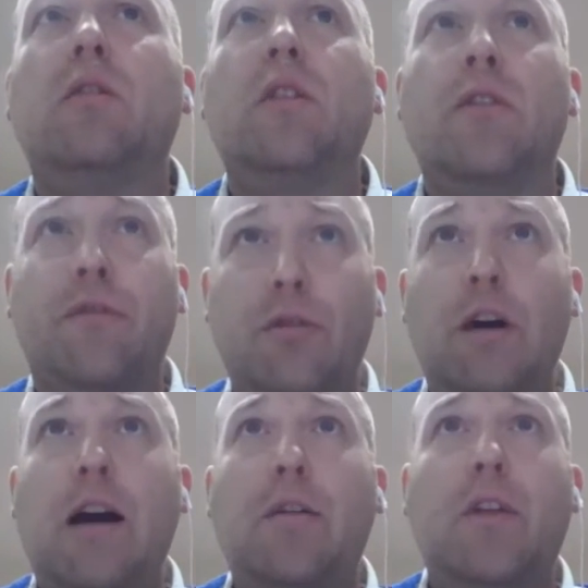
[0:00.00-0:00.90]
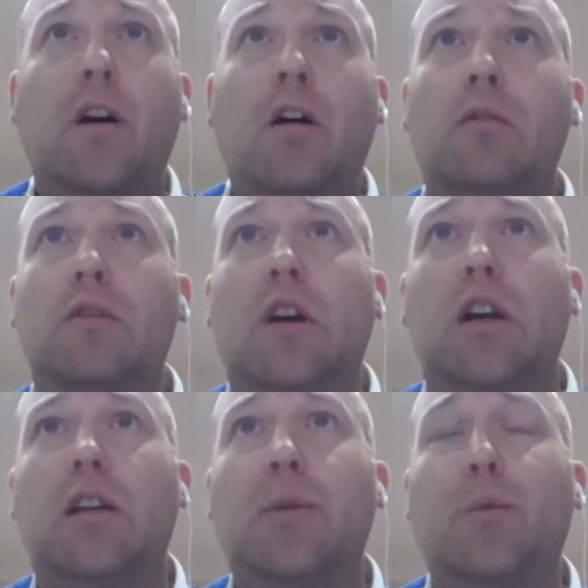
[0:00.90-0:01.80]
that throughout the whole
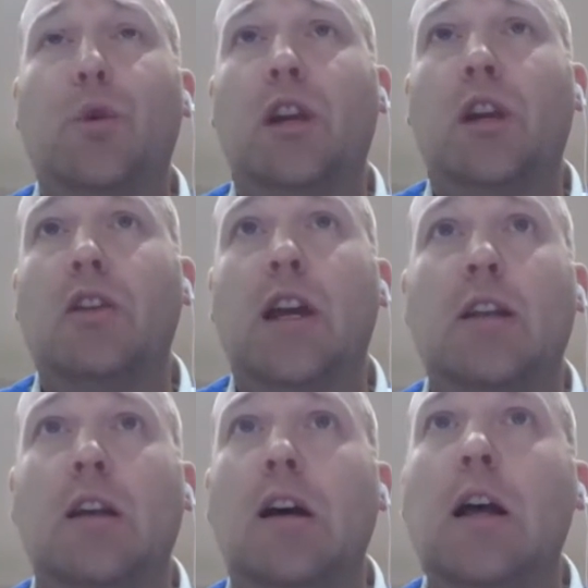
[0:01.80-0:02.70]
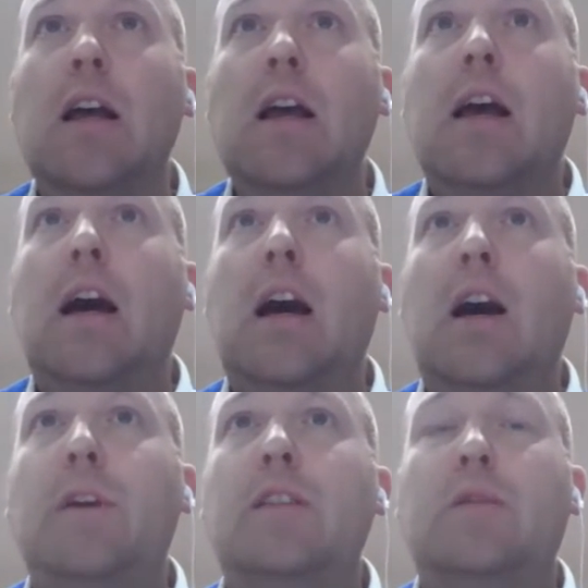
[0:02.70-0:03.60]
cycling and walking agenda
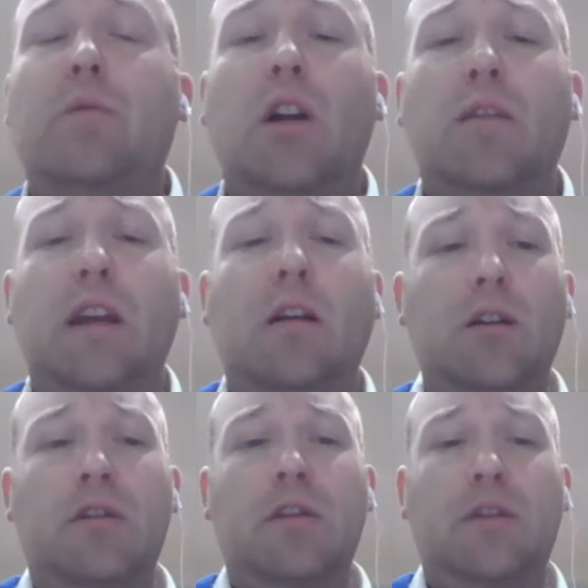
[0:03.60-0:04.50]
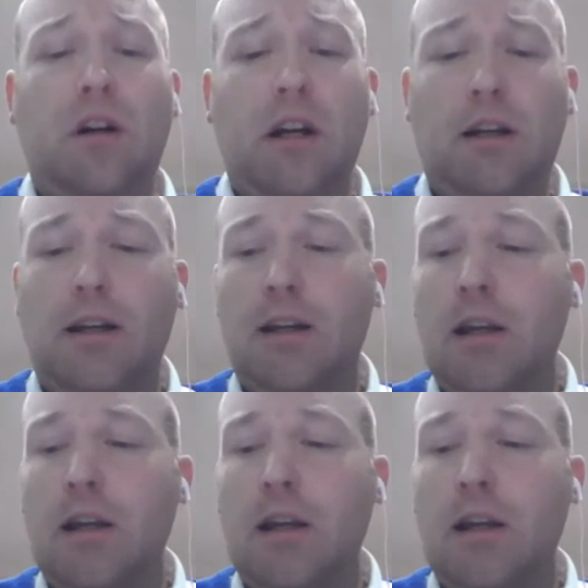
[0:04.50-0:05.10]
is the one of inclusive cycling.